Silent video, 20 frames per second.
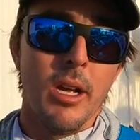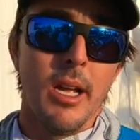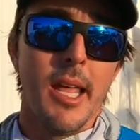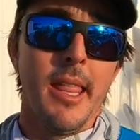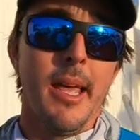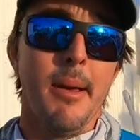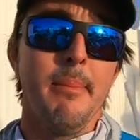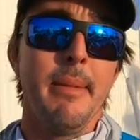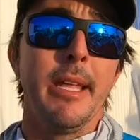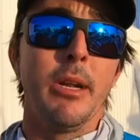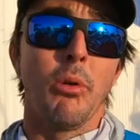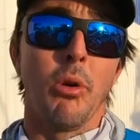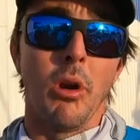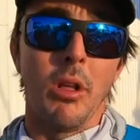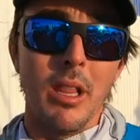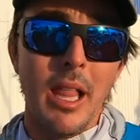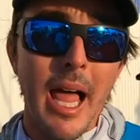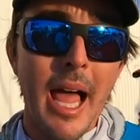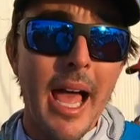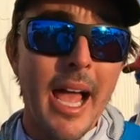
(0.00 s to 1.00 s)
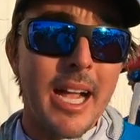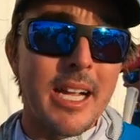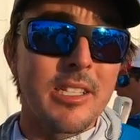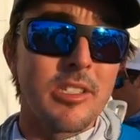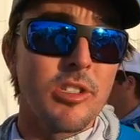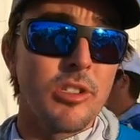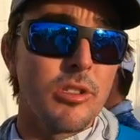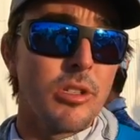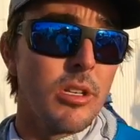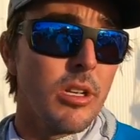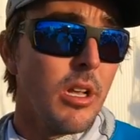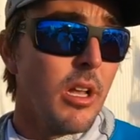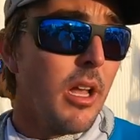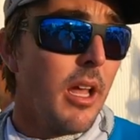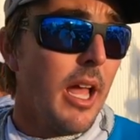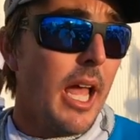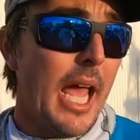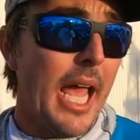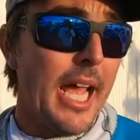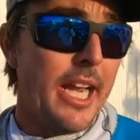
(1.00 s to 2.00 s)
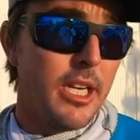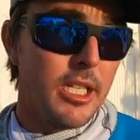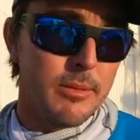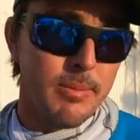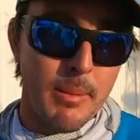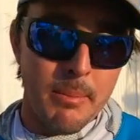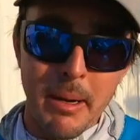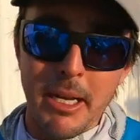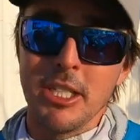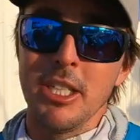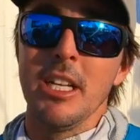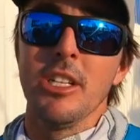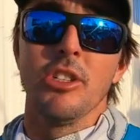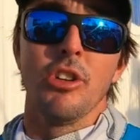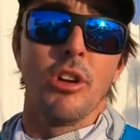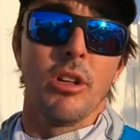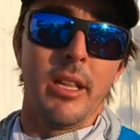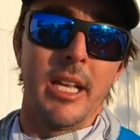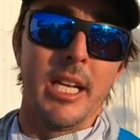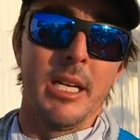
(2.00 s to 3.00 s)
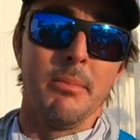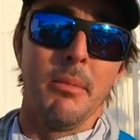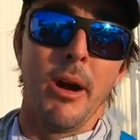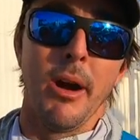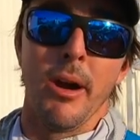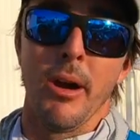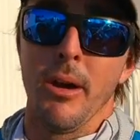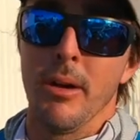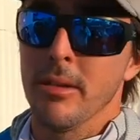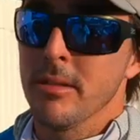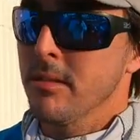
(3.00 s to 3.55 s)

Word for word: That meat will relax and just be much easier to clean tomorrow.